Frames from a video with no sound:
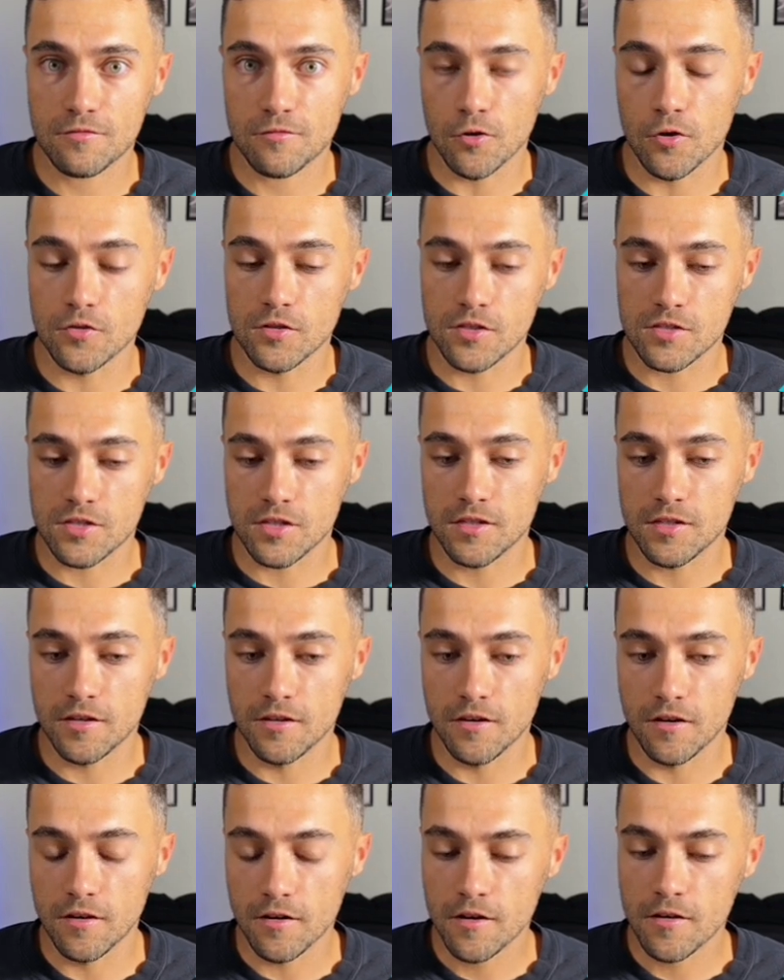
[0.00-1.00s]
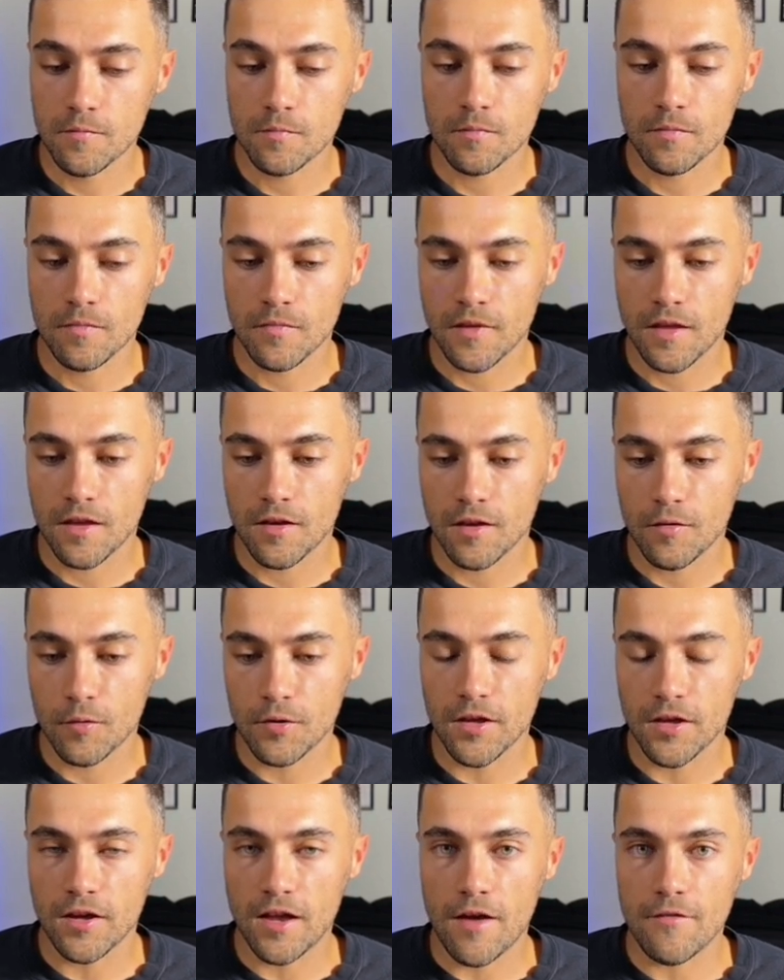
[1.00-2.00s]
throw this in here
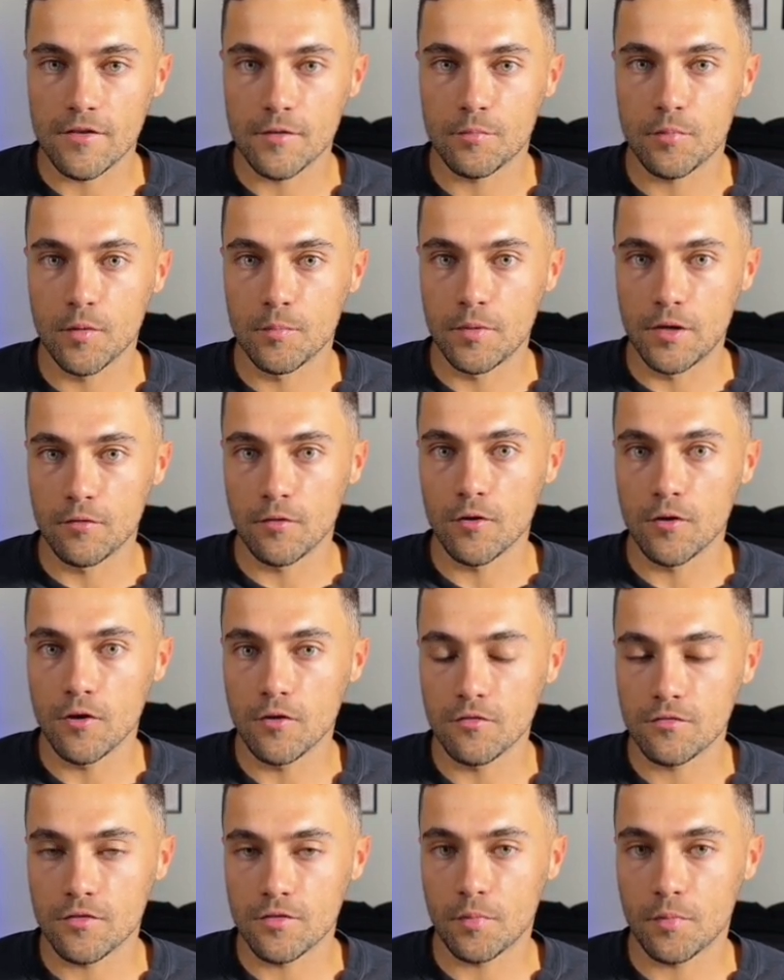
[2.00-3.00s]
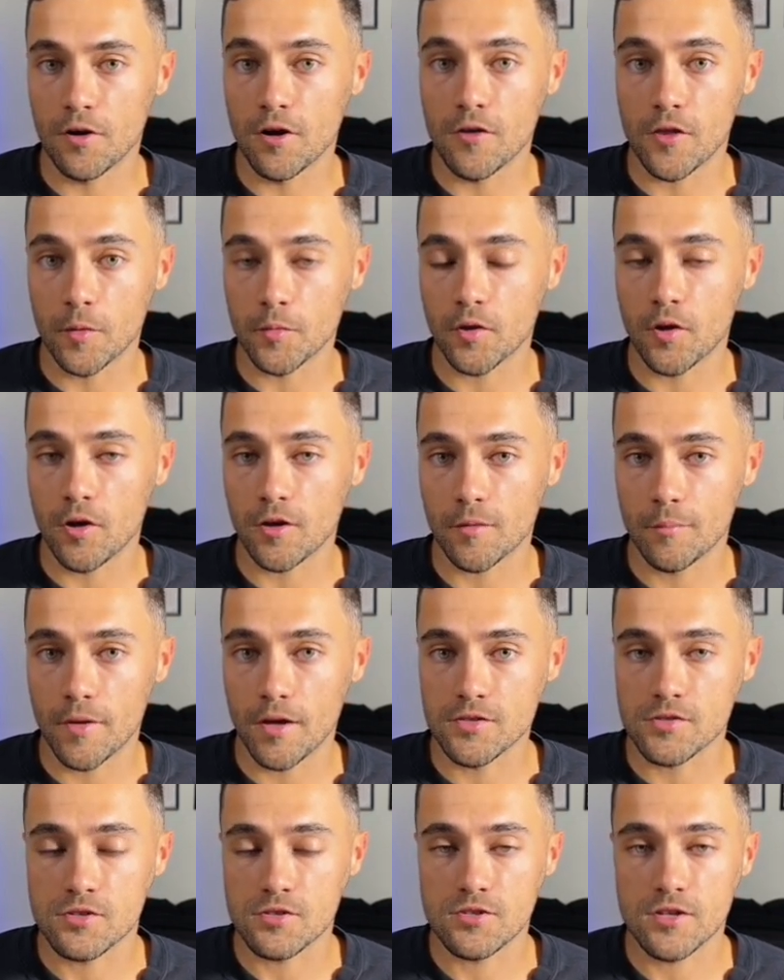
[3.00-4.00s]
without having to put B-roll of the player that I'm talking
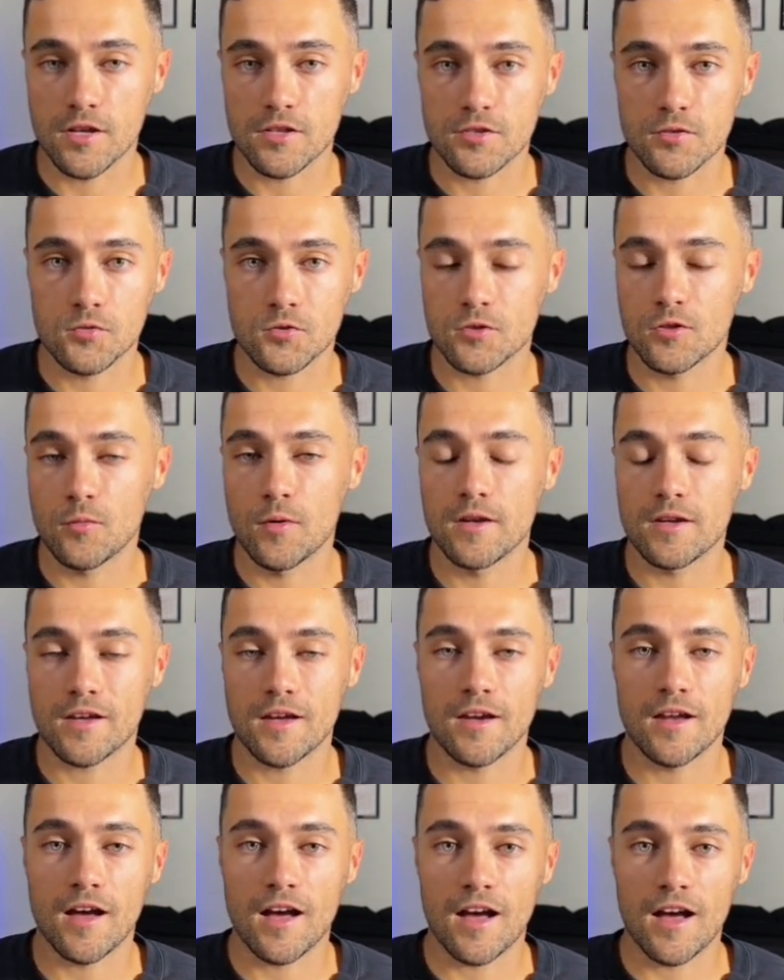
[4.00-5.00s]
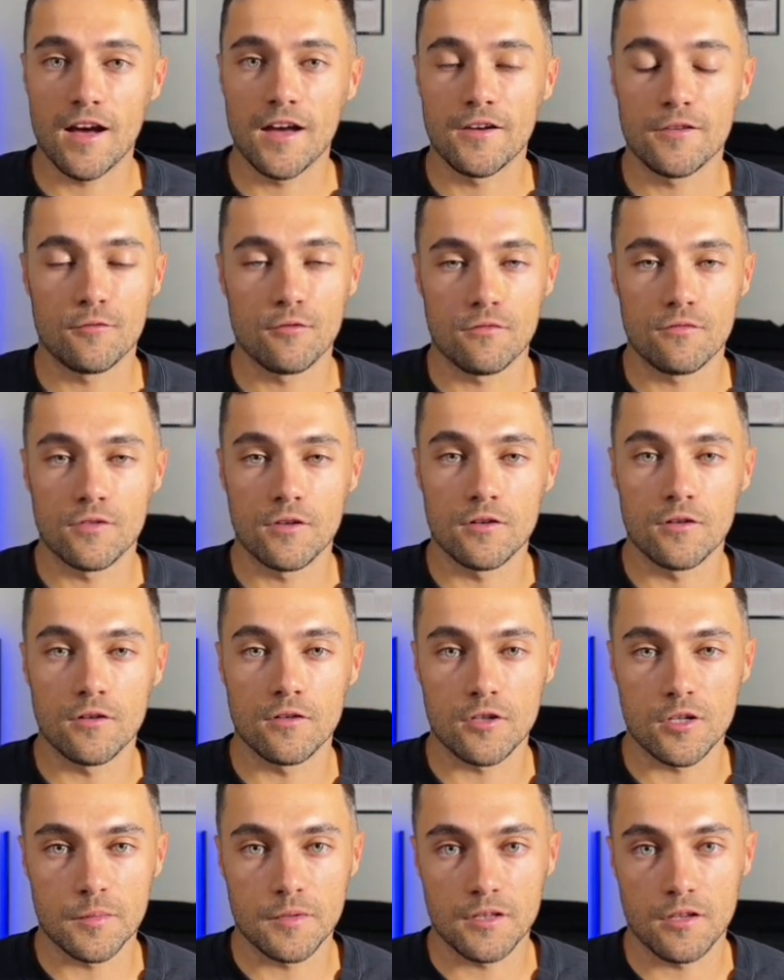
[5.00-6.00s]
about just yet. So it's a good way to kind of hide the reveal a
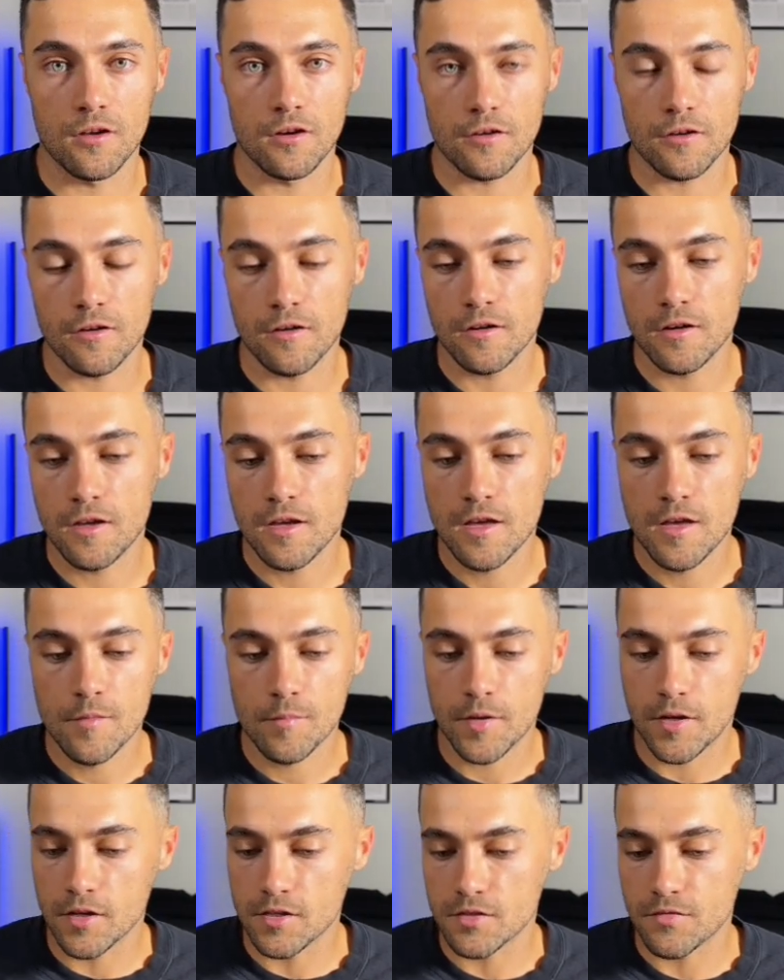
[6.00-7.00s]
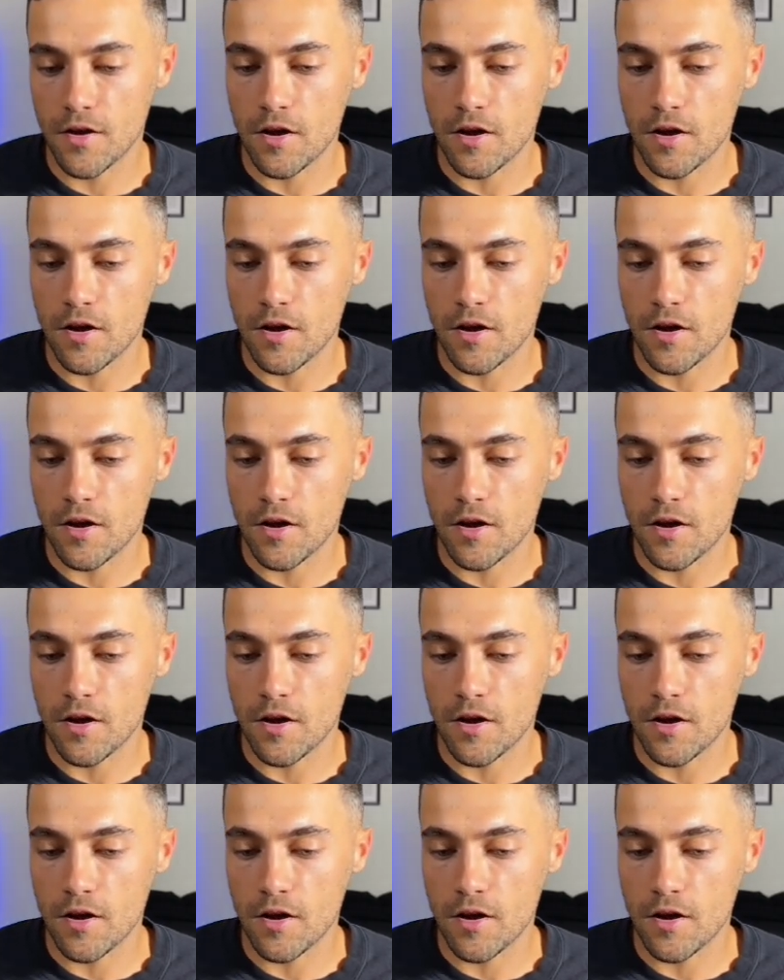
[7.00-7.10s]
little bit longer. Because if